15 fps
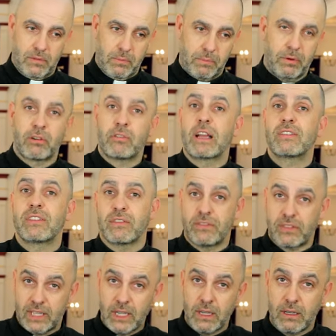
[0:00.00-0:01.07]

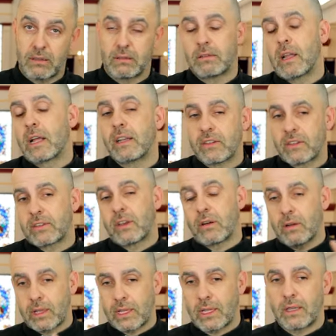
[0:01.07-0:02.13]
progressively, not
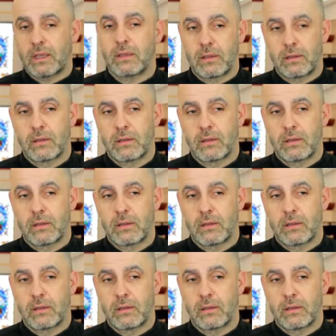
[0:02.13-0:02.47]
necessarily